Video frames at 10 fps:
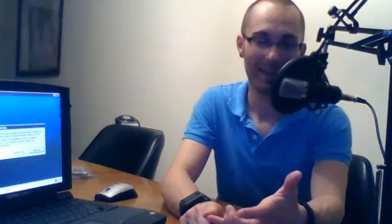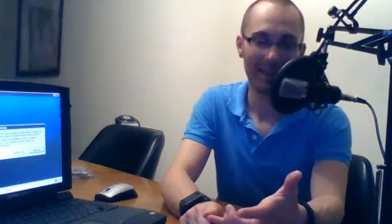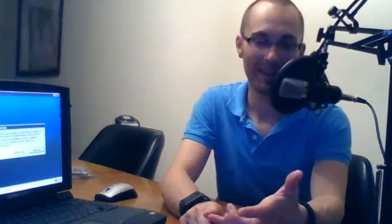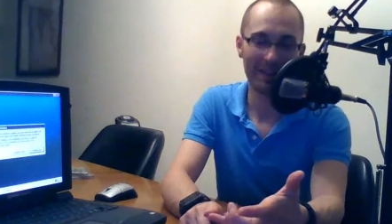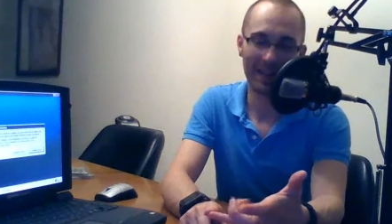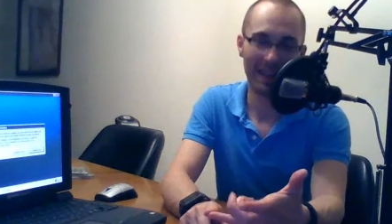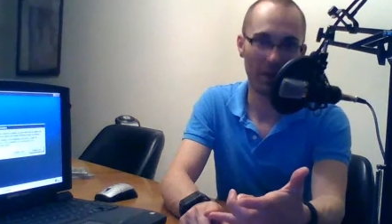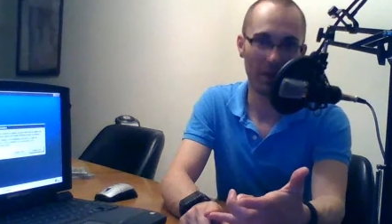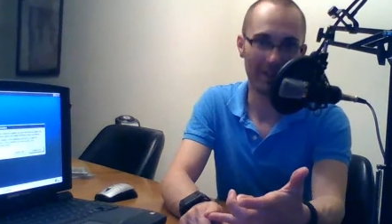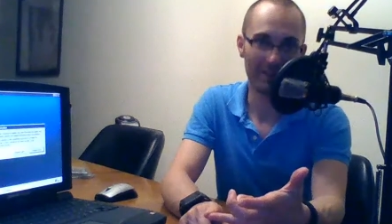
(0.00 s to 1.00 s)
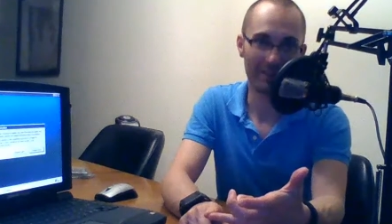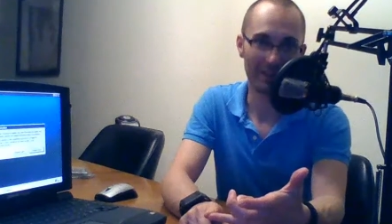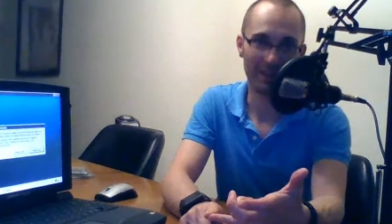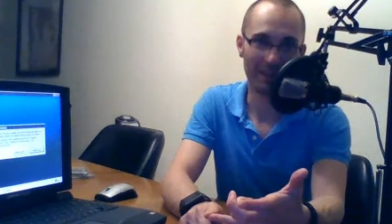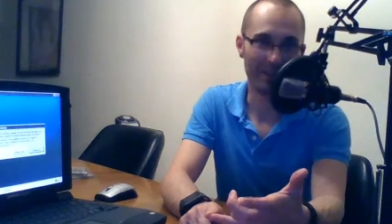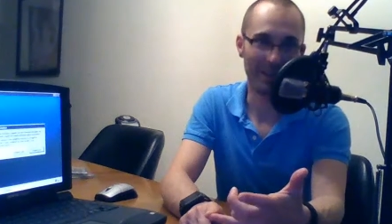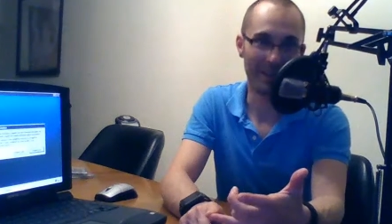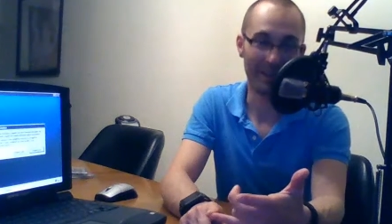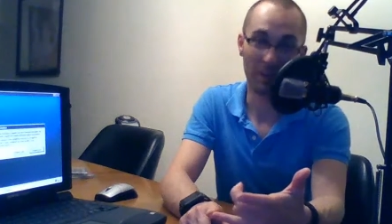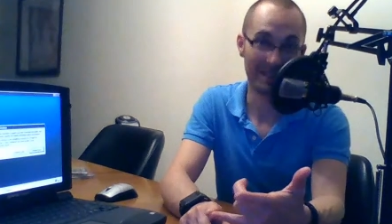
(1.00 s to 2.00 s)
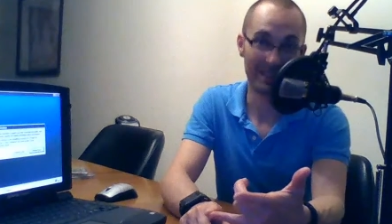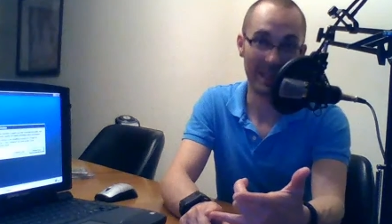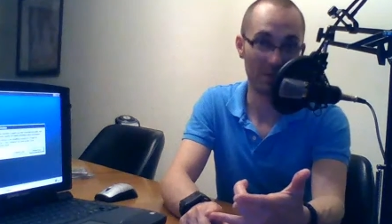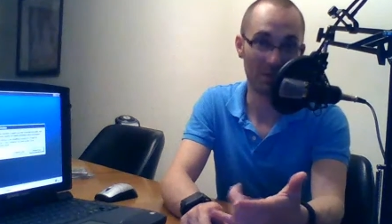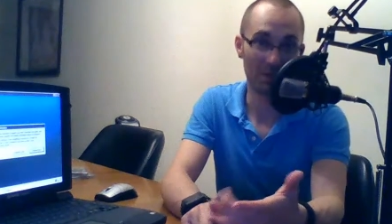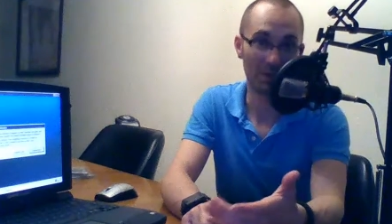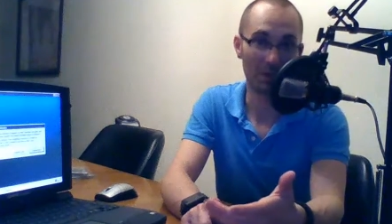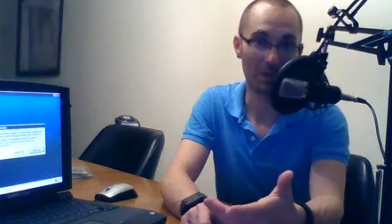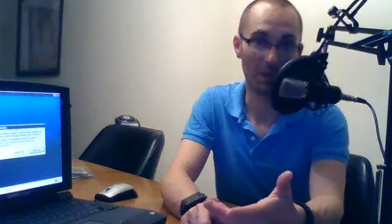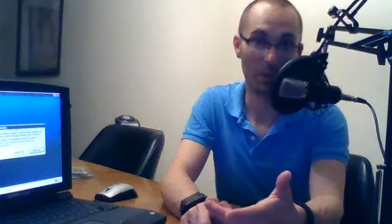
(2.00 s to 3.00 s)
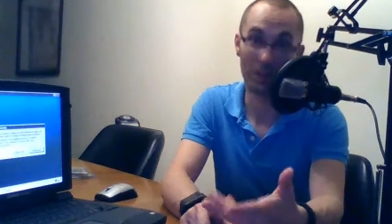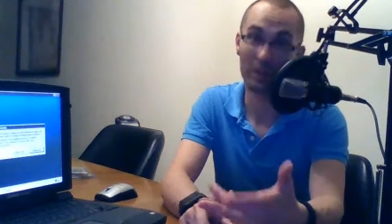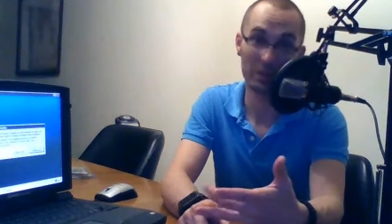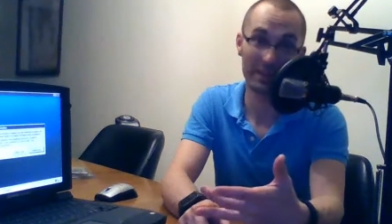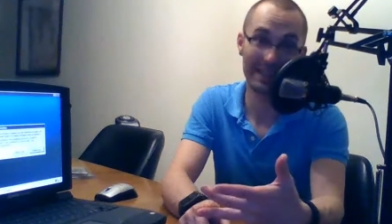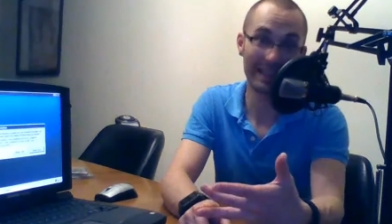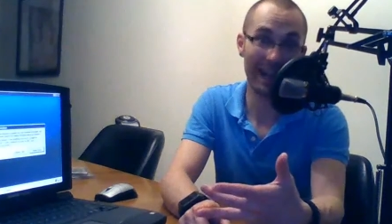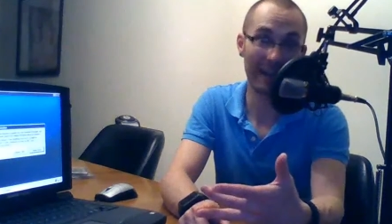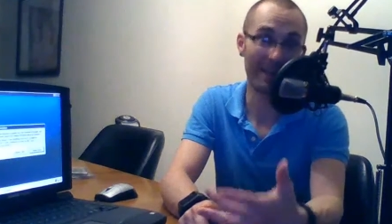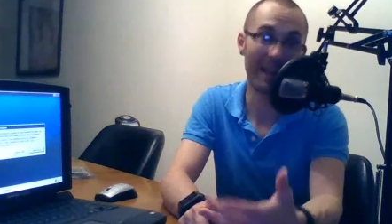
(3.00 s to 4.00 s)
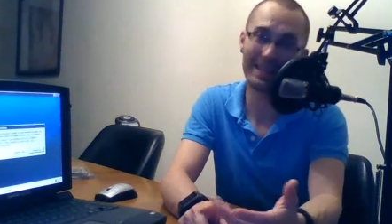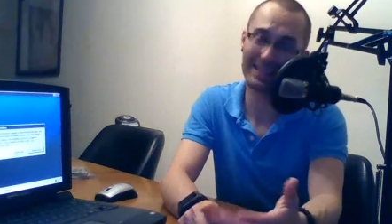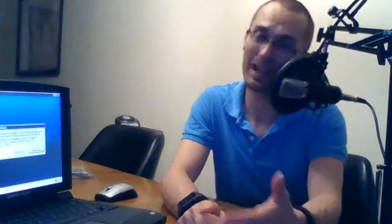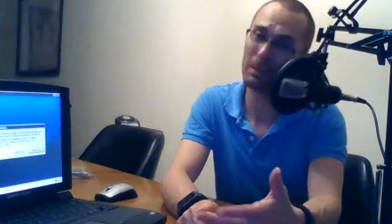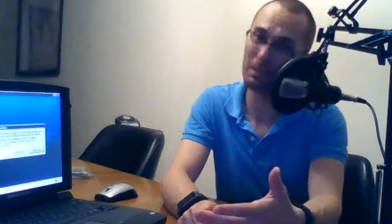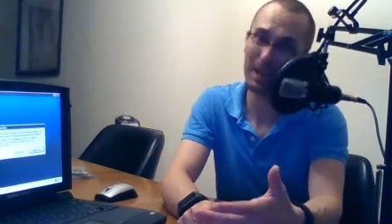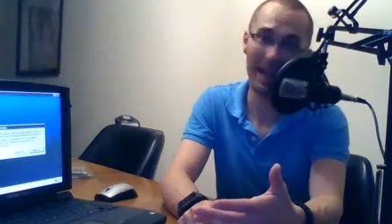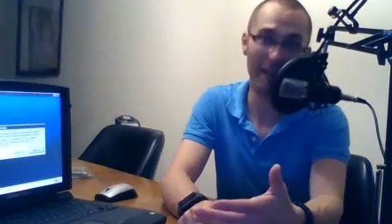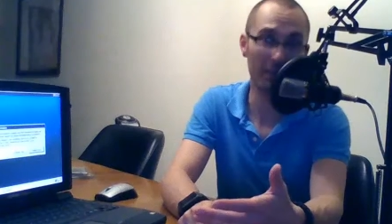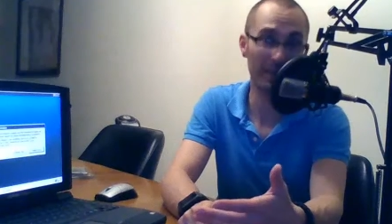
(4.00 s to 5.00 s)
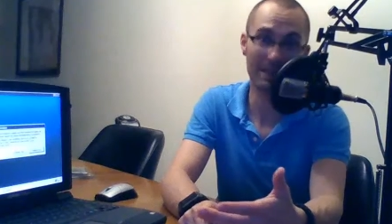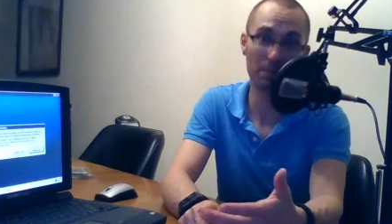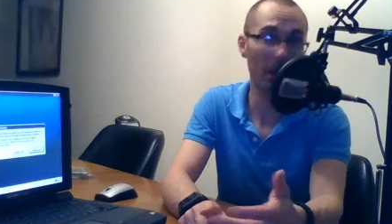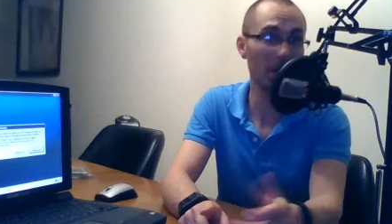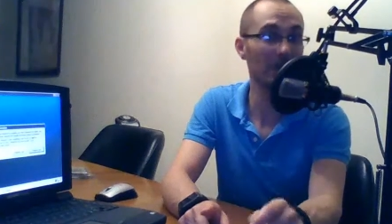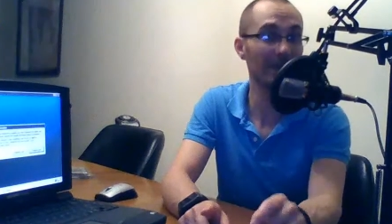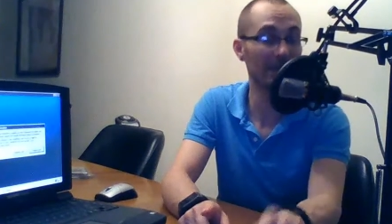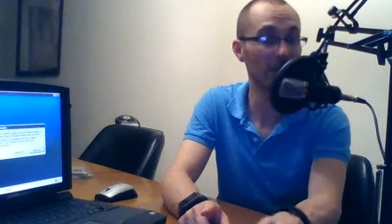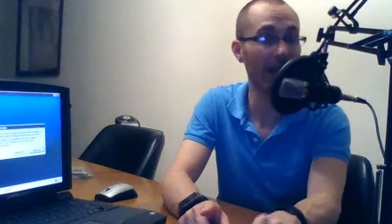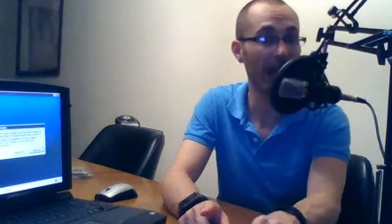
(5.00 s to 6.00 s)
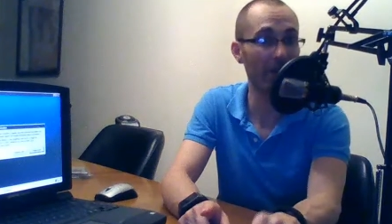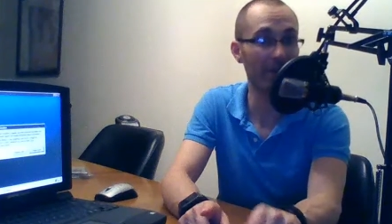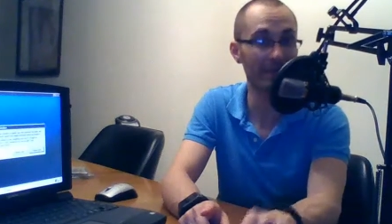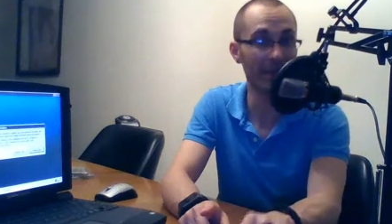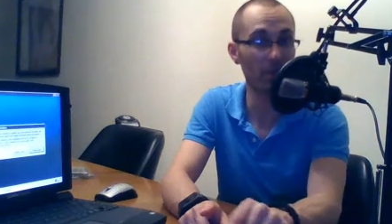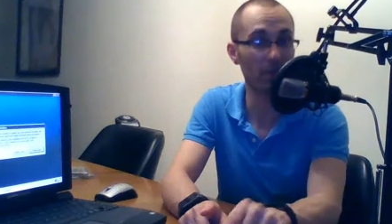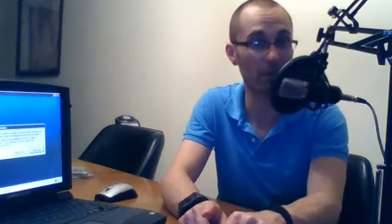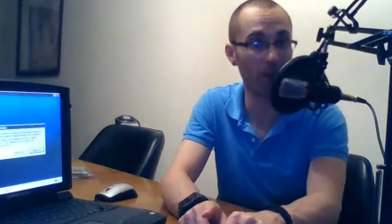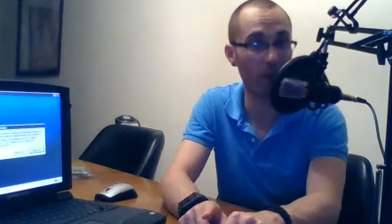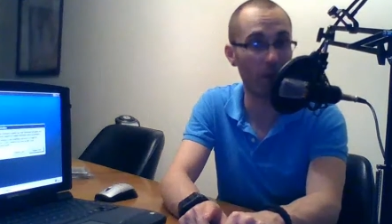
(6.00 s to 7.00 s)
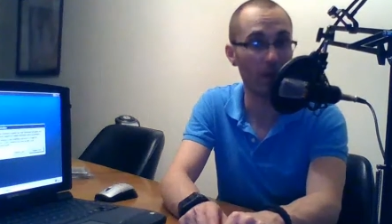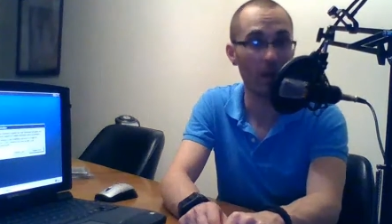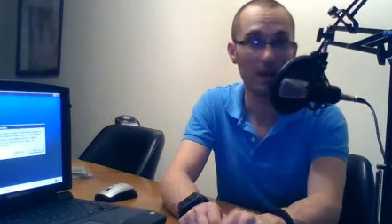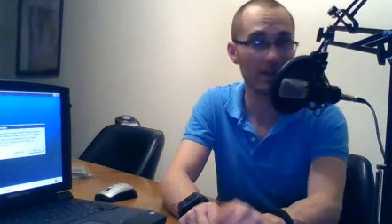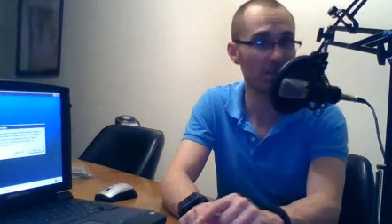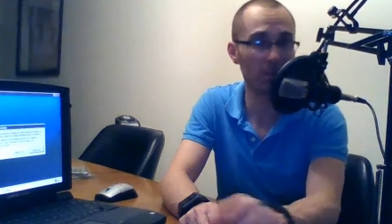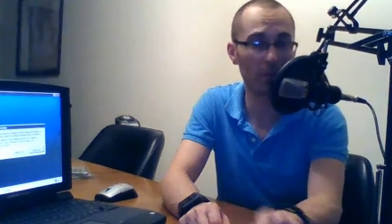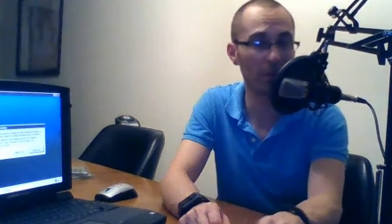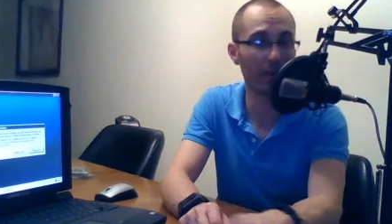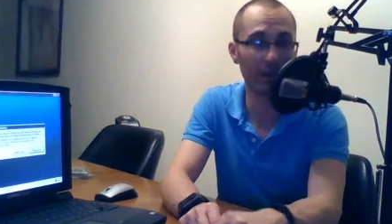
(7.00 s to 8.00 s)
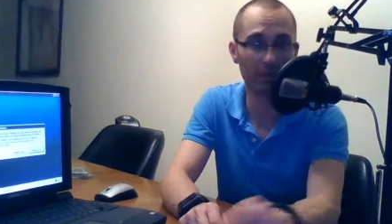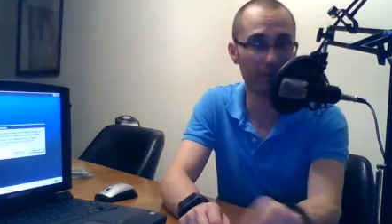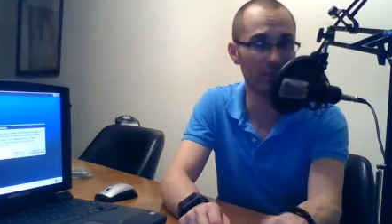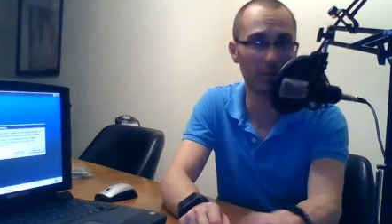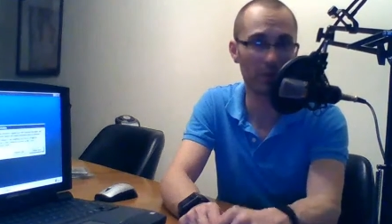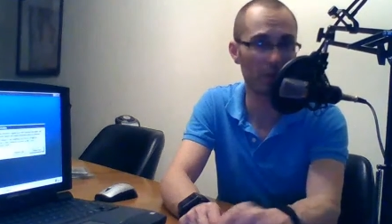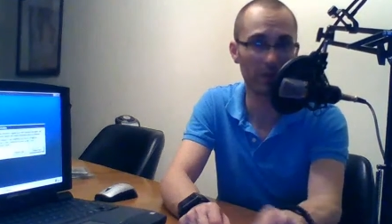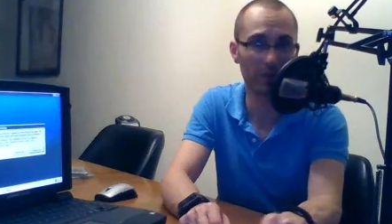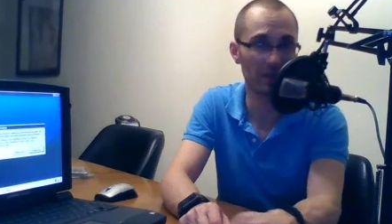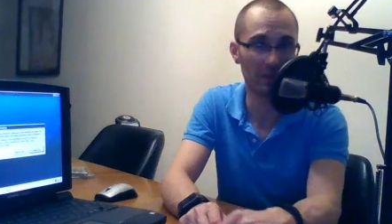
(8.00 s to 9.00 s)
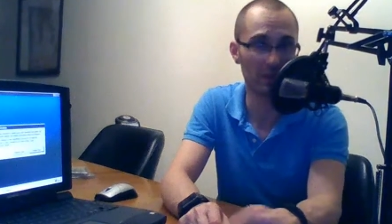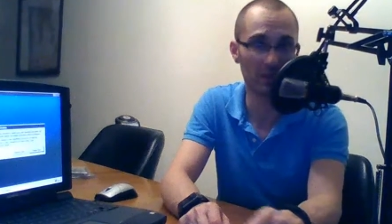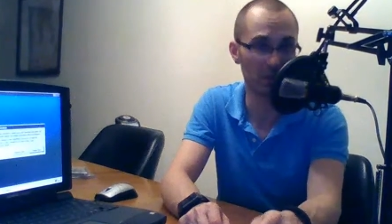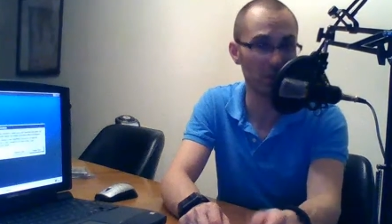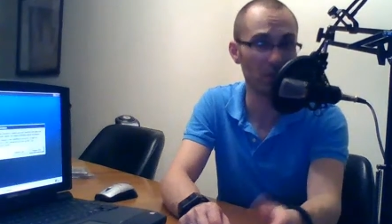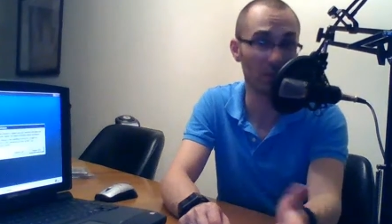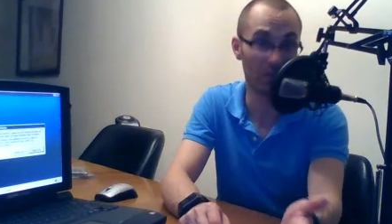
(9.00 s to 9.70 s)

in the AOL server and that was not true, or they really did have it. And at the time they may have, because they probably still had the same phone. This is before you got a new phone every 2 years. You used a